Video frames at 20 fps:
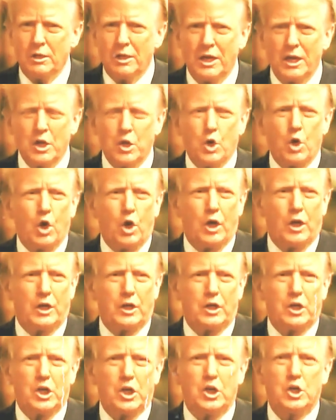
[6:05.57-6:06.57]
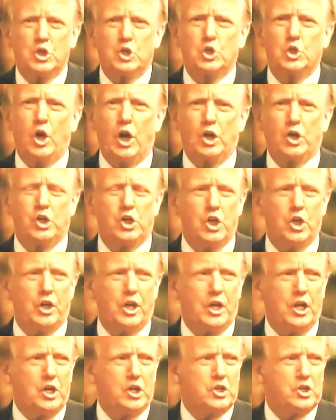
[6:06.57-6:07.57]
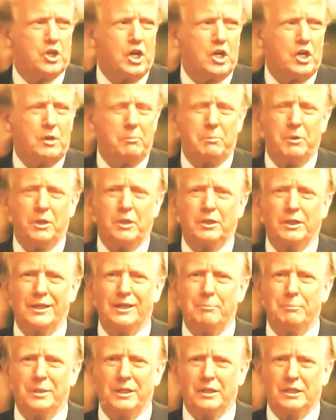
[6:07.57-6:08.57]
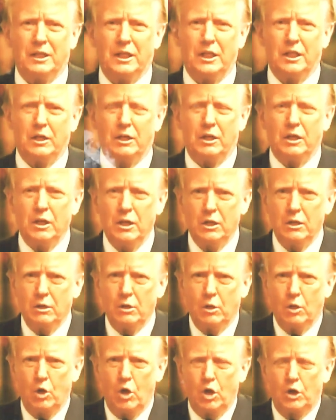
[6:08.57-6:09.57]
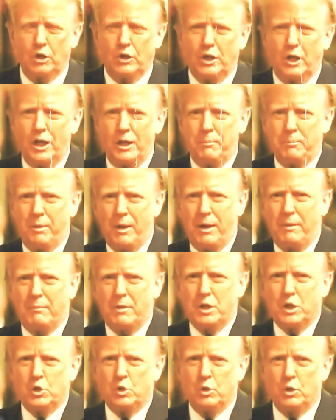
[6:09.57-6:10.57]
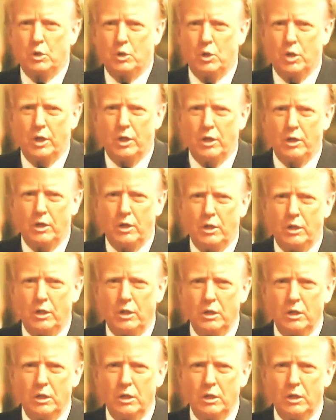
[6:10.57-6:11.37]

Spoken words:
They didn't call it construction. They didn't say you're building a building. It called a payment to a lawyer.